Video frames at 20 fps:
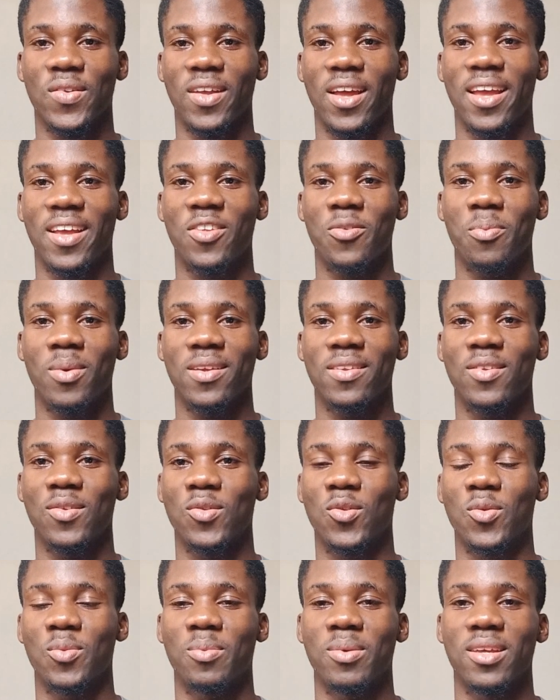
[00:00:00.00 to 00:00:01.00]
I expect it
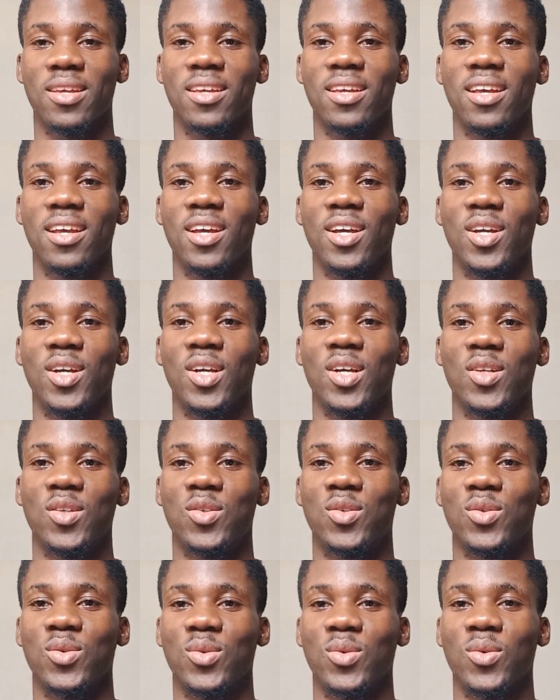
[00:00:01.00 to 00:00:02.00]

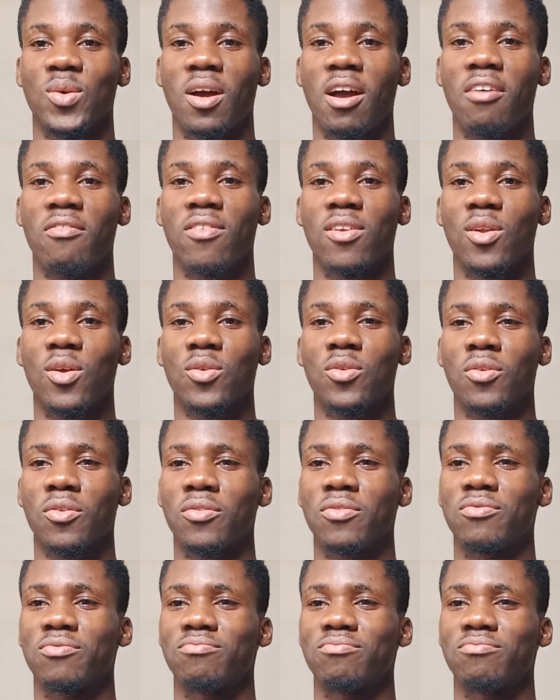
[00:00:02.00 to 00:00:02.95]
to have a lot of